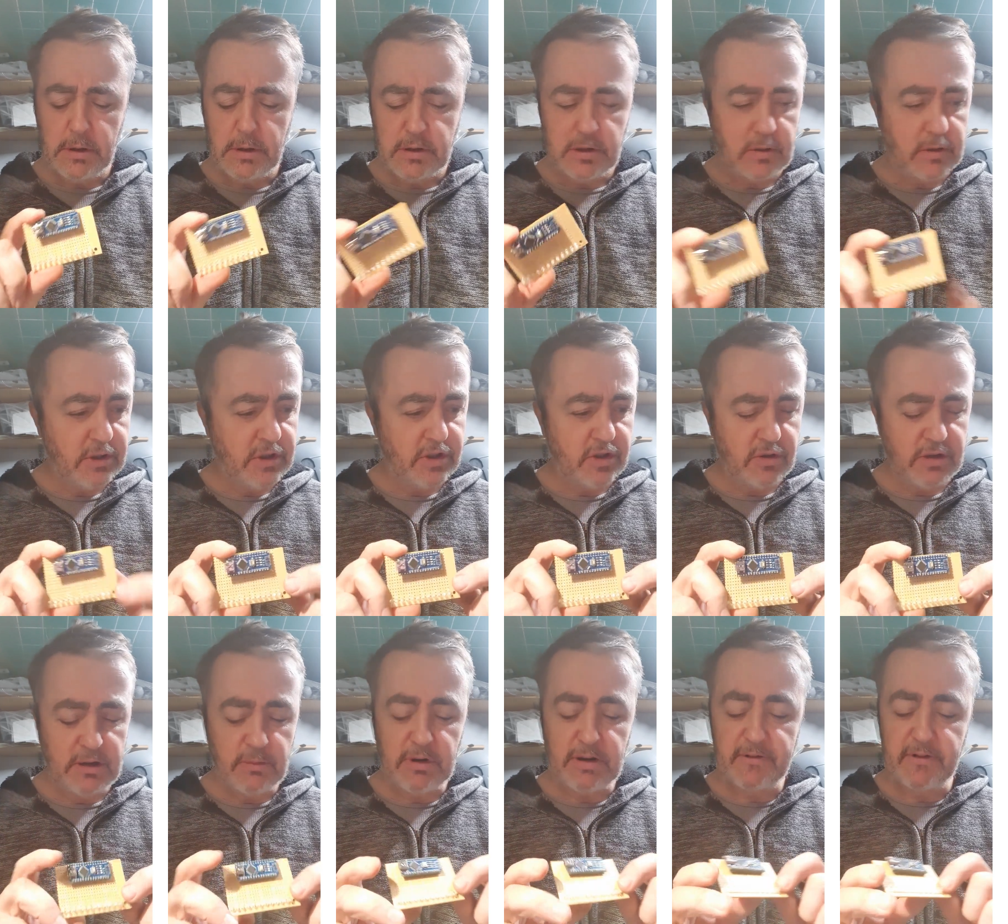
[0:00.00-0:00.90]
So I'll just
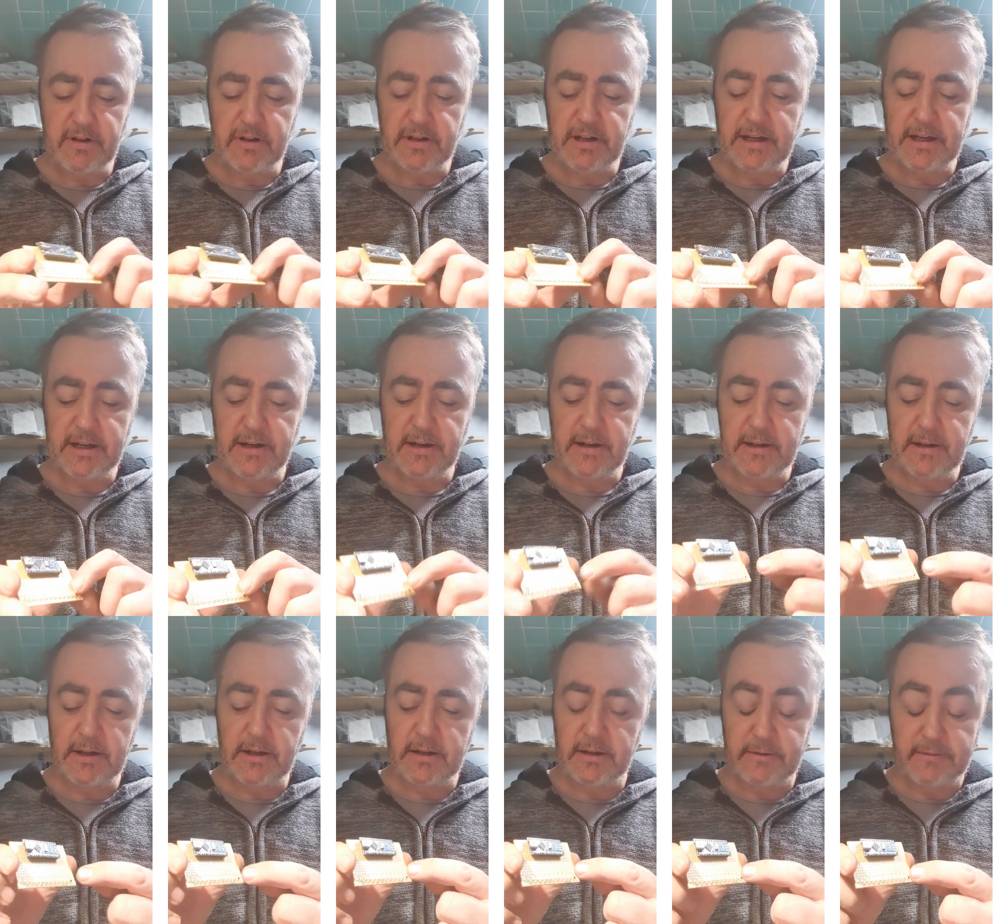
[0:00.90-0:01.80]
show you what I've done here.
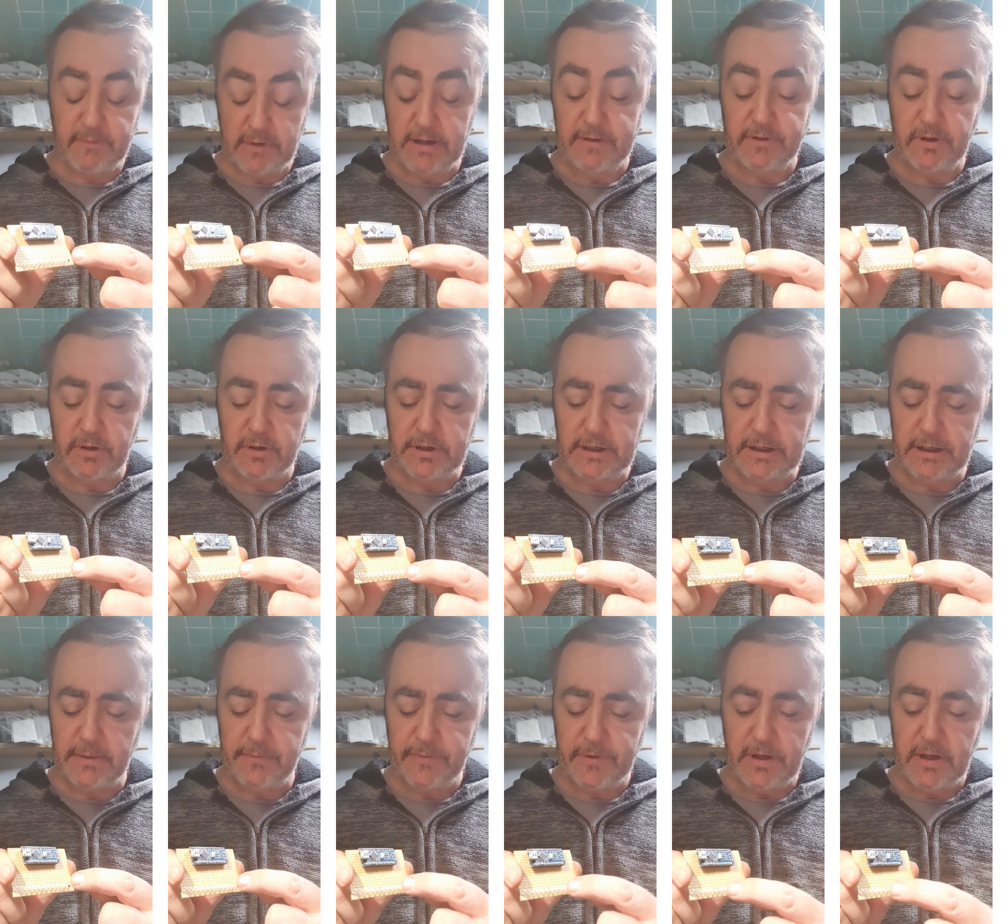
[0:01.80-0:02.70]

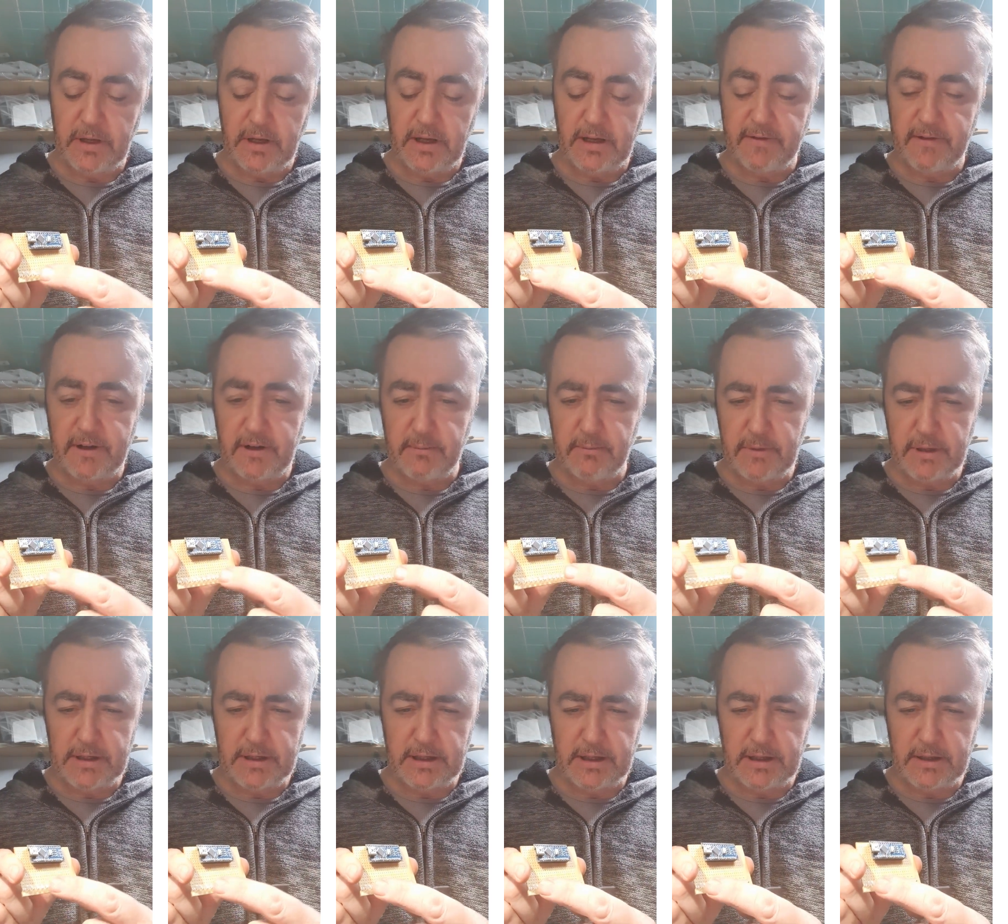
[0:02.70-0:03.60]
I've got my
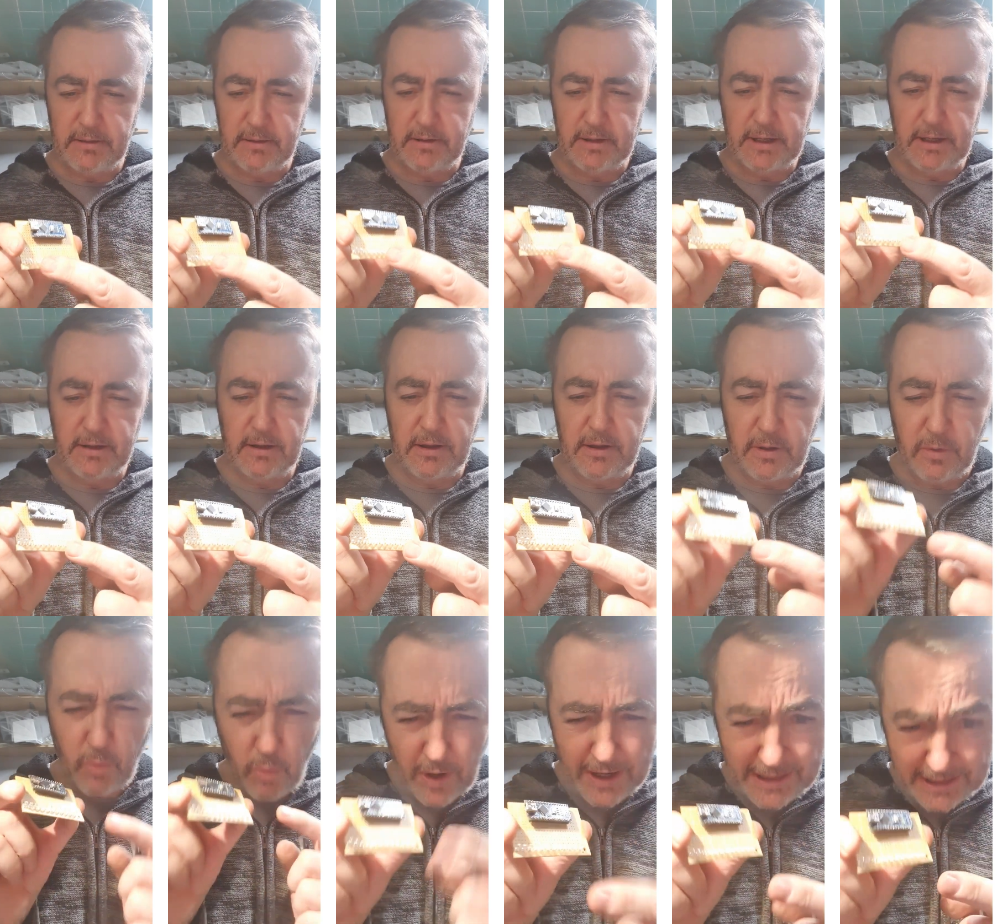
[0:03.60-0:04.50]
little, they're
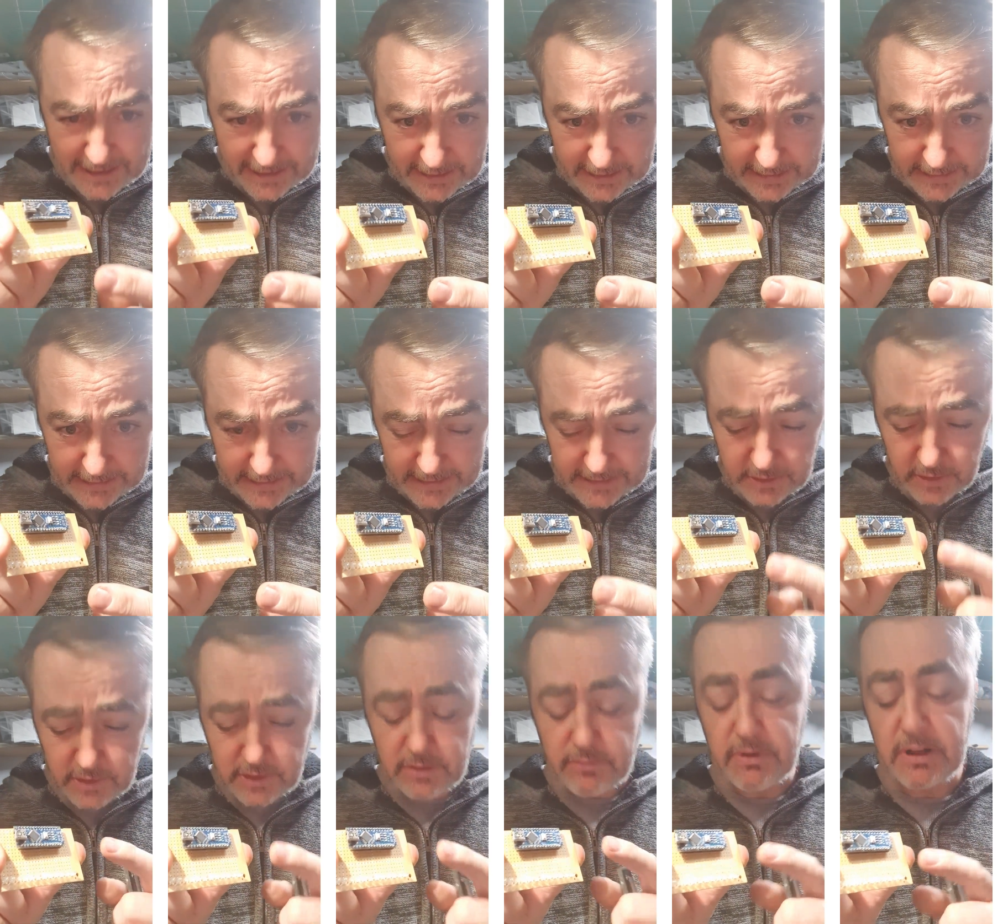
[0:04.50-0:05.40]
white LEDs
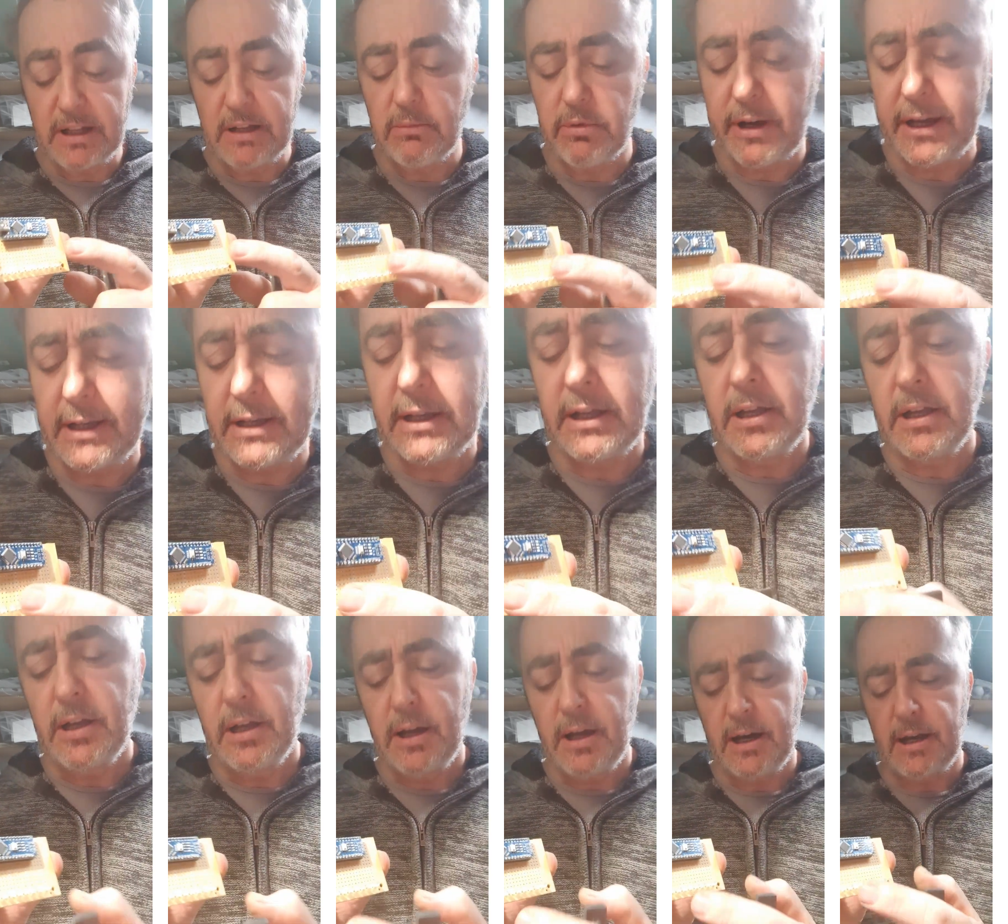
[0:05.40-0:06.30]
because they're really bright,
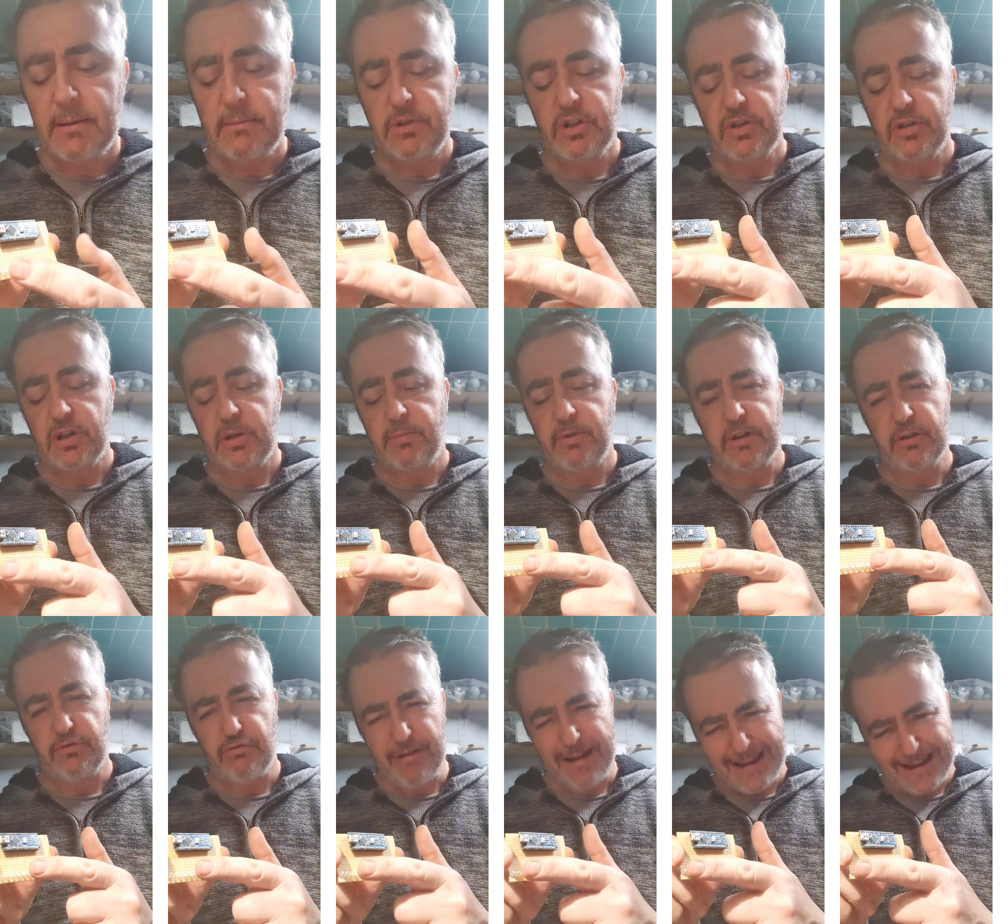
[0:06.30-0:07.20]
and I'm just going to put
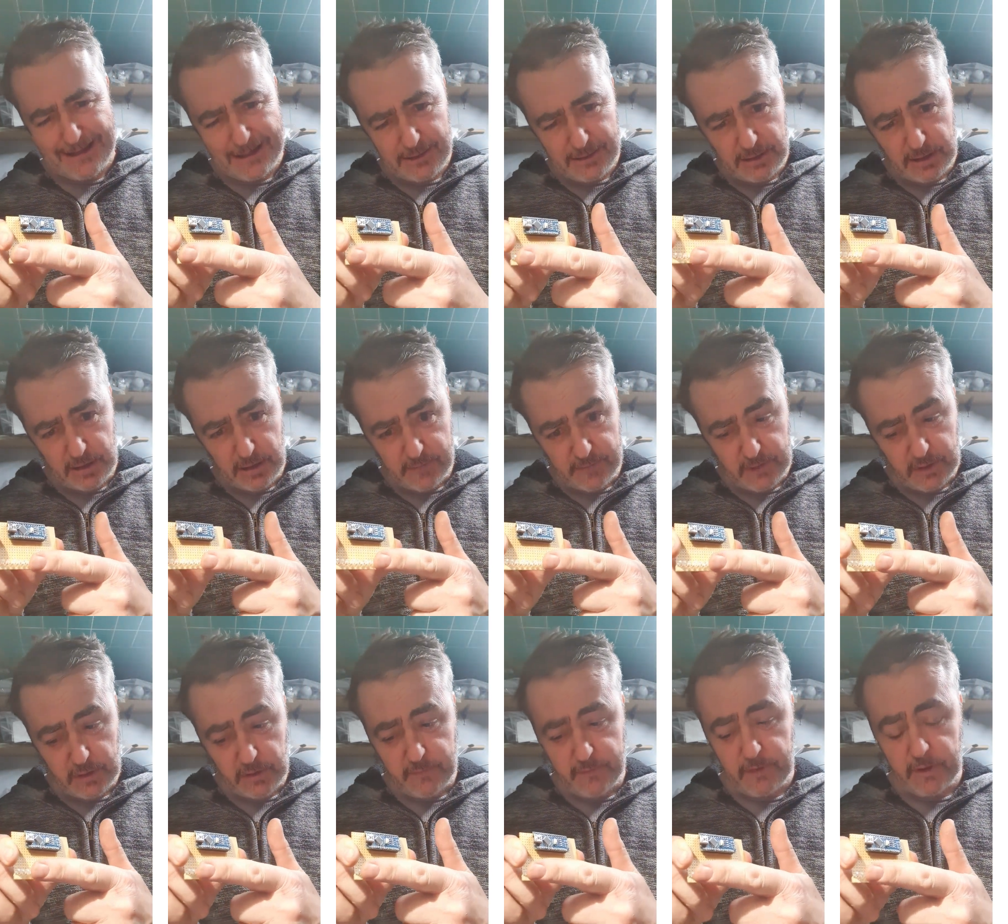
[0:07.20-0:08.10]
a red
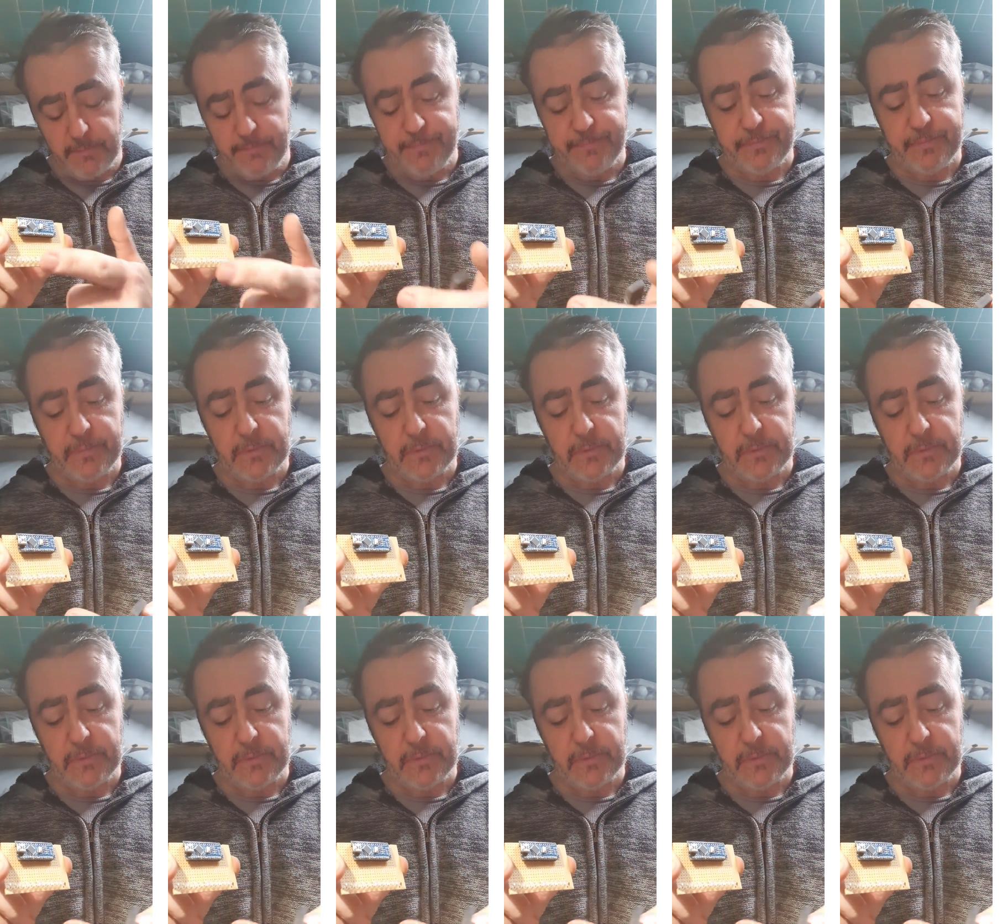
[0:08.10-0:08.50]
cover over them.